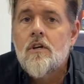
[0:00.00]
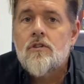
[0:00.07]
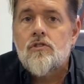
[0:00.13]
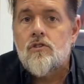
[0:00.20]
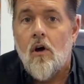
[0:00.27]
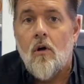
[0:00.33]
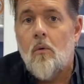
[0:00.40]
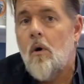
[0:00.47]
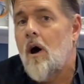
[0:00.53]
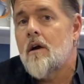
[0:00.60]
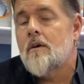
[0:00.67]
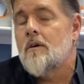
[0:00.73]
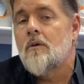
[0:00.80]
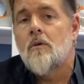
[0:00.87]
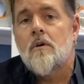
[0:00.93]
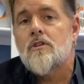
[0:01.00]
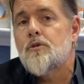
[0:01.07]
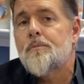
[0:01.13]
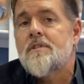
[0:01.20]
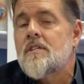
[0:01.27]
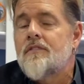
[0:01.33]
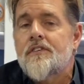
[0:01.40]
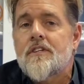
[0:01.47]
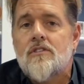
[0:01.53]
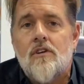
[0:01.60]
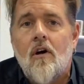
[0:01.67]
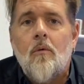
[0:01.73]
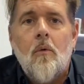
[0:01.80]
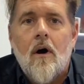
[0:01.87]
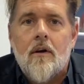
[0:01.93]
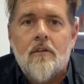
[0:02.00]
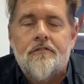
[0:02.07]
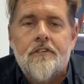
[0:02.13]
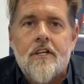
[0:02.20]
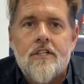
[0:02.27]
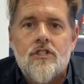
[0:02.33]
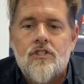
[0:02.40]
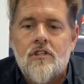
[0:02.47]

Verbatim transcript: saltwater or a specific saltwater fish,